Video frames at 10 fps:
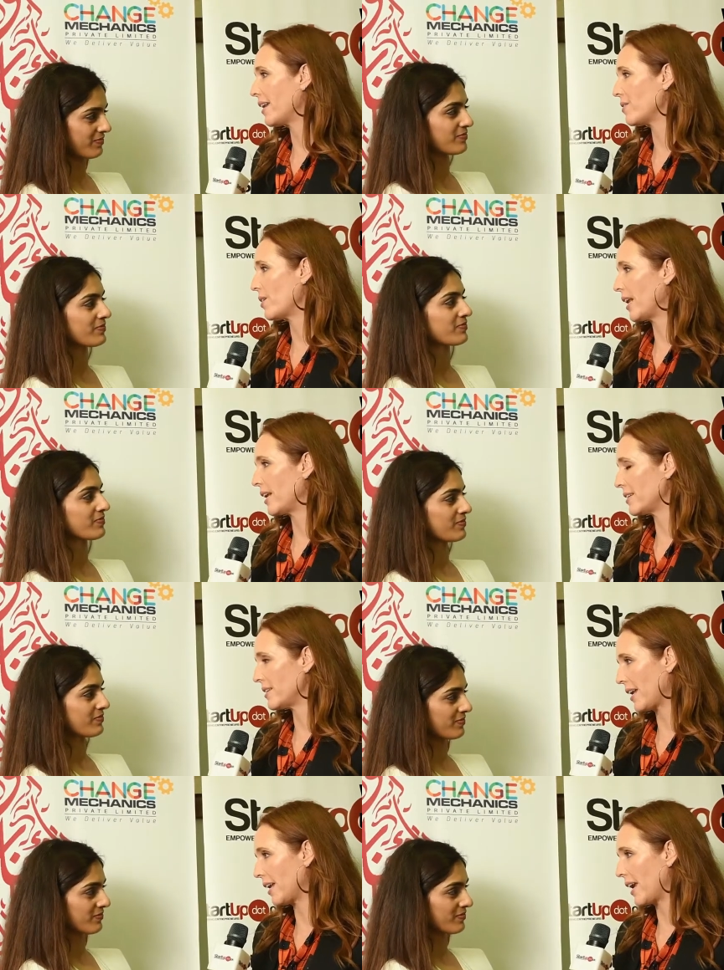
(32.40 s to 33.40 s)
Speaker 1: and get
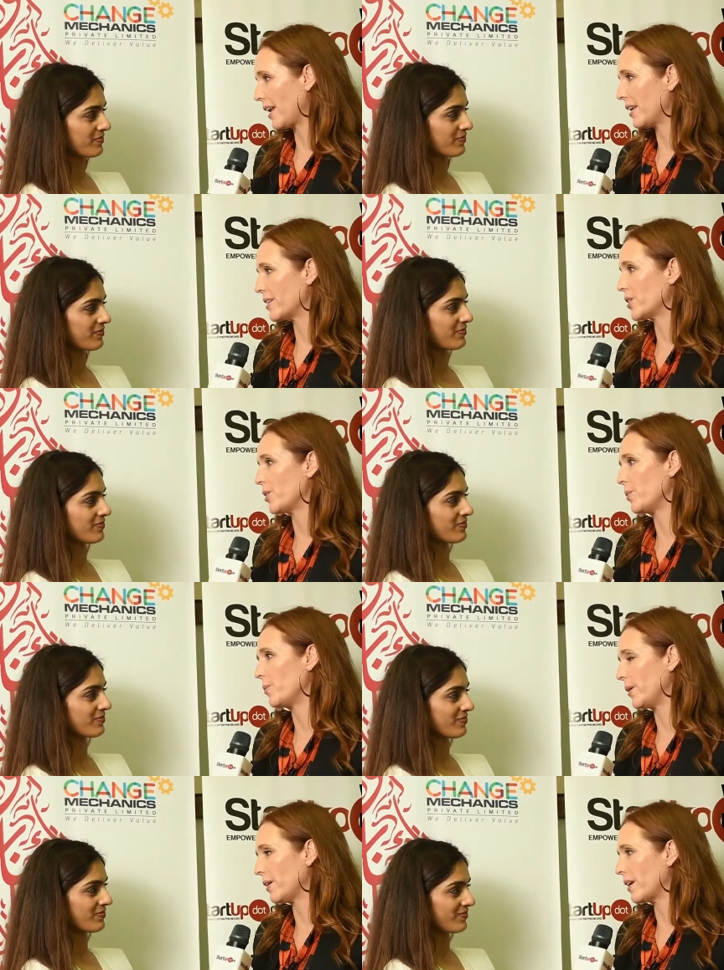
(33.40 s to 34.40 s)
dedicated
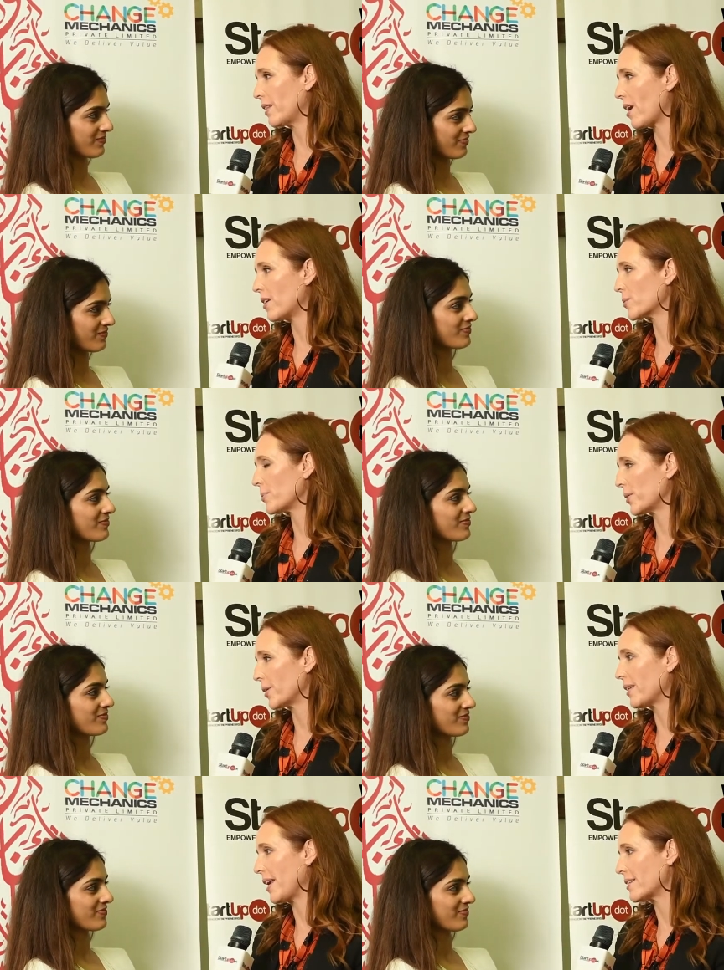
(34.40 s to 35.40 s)
to building the
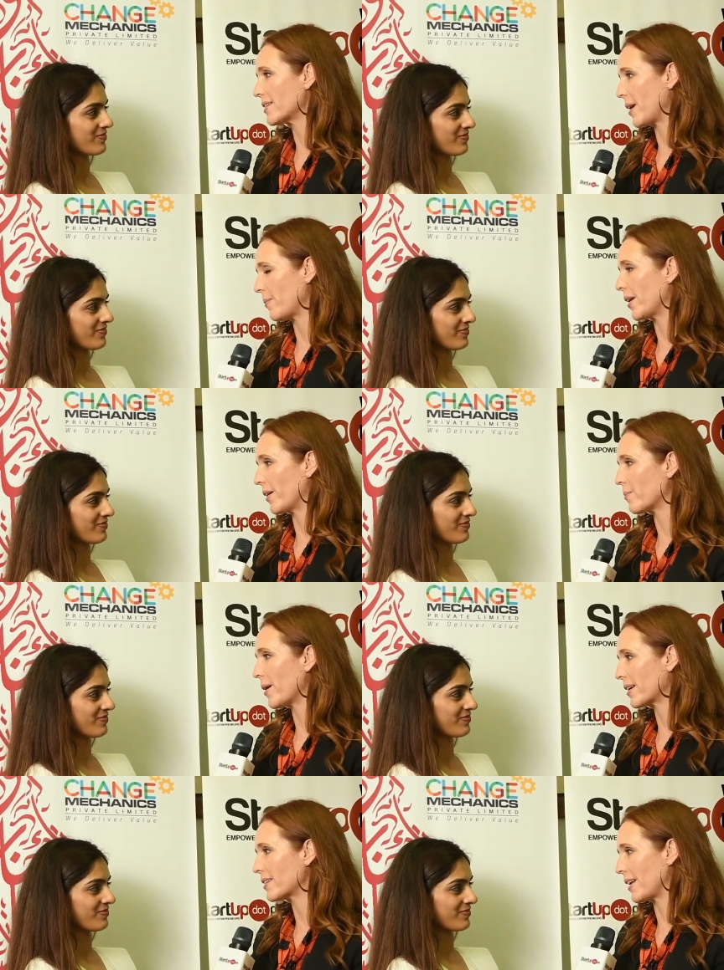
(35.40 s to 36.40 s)
entrepreneurial landscape here in
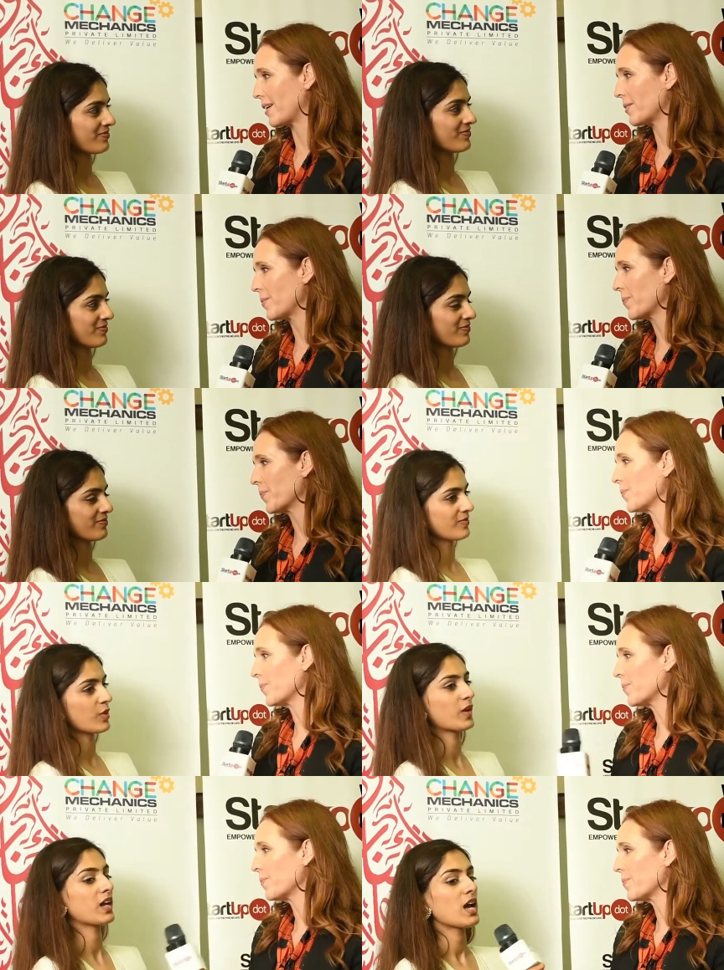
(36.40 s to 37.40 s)
Pakistan.
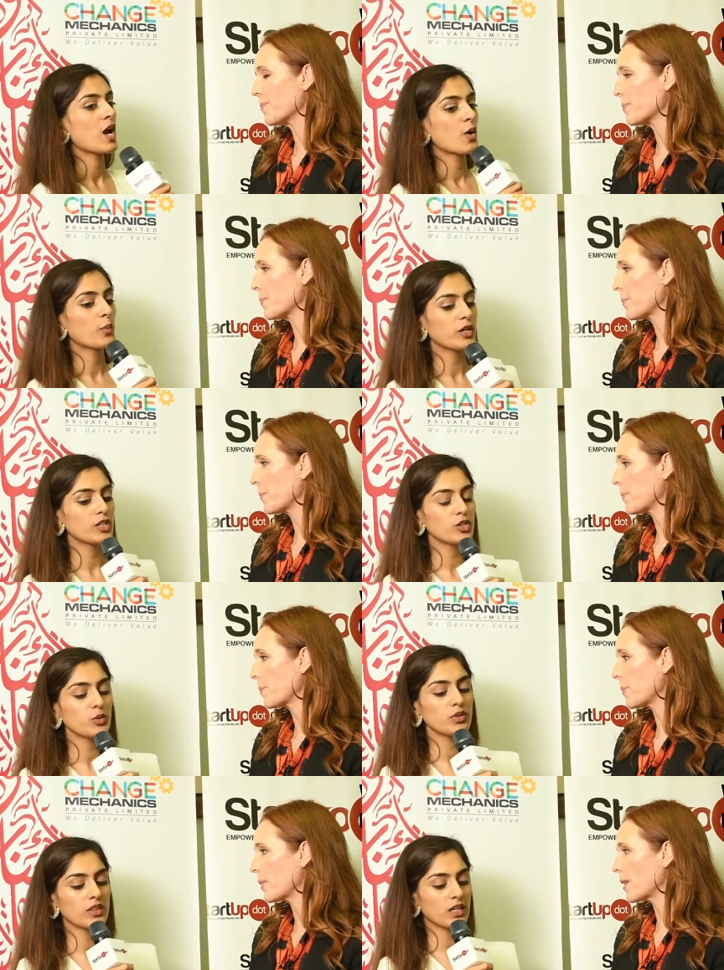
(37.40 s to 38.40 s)
Speaker 2: Okay. What do
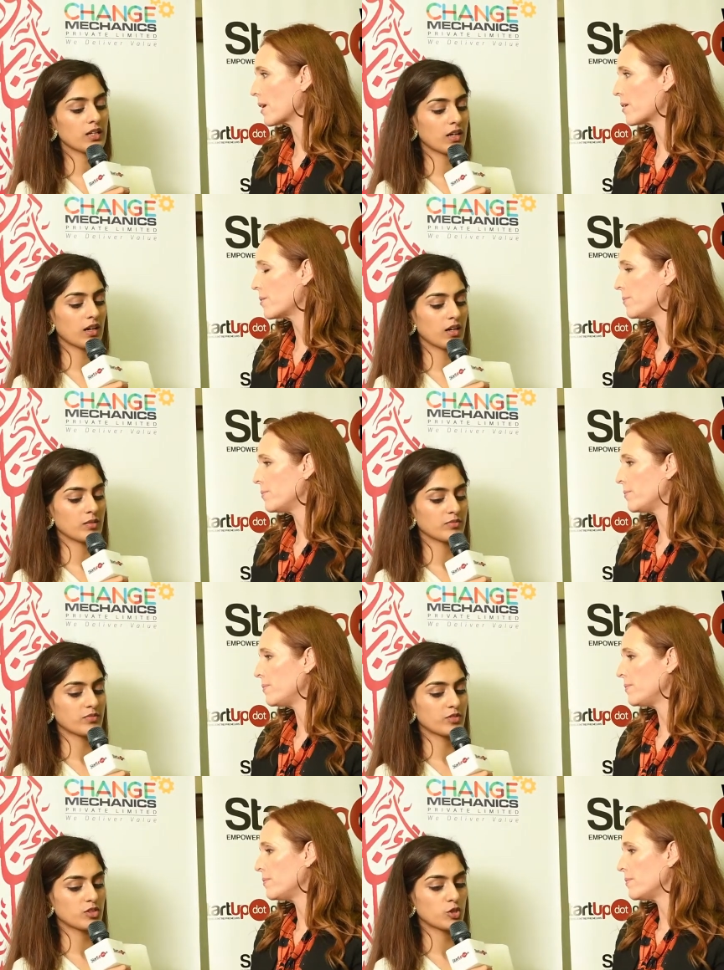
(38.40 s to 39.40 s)
you think,
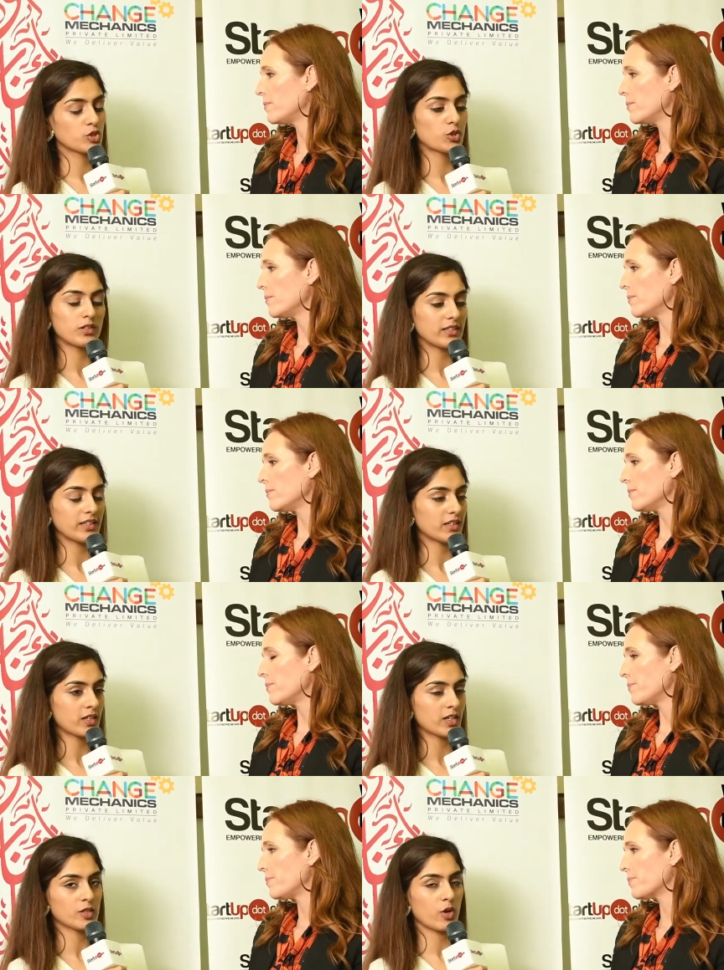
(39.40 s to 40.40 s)
um, so should
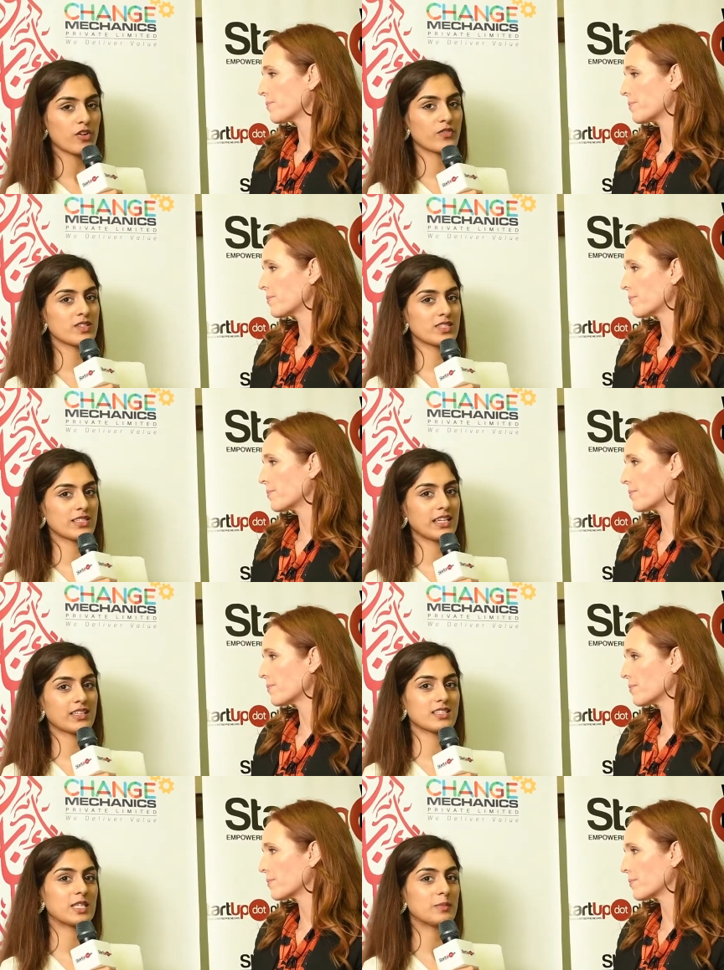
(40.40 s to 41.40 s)
uh, conferences like
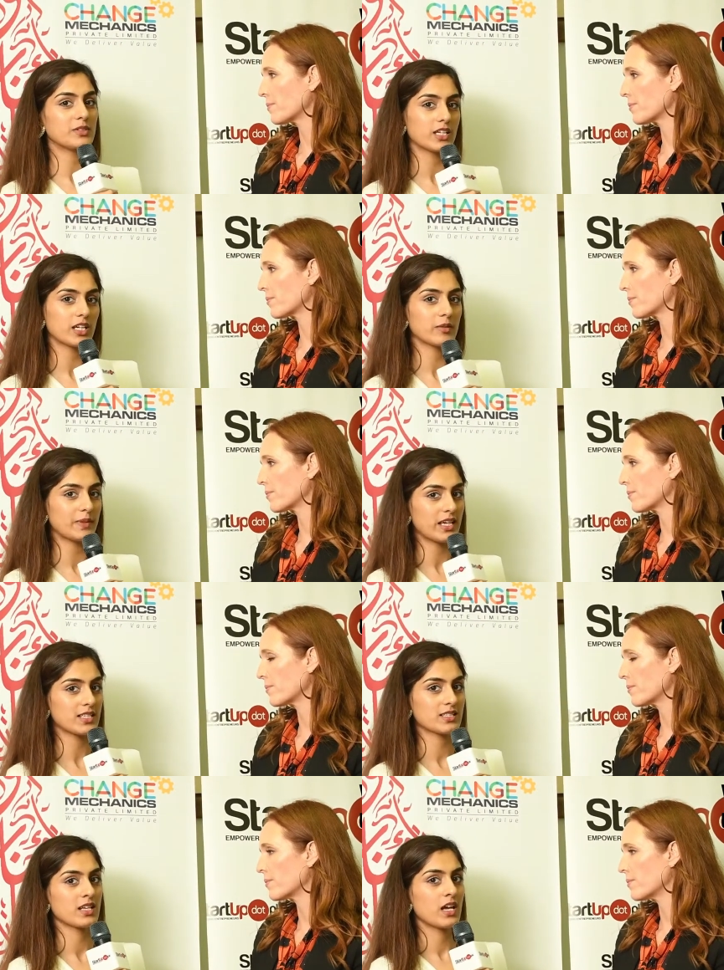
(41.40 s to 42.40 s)
this keep taking
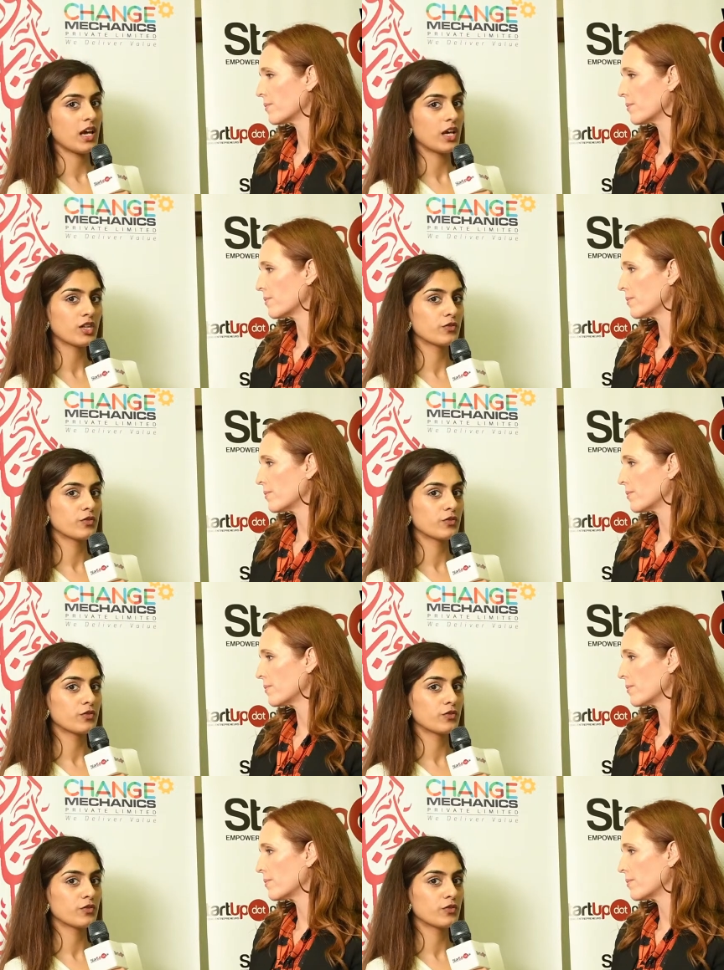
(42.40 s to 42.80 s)
place in the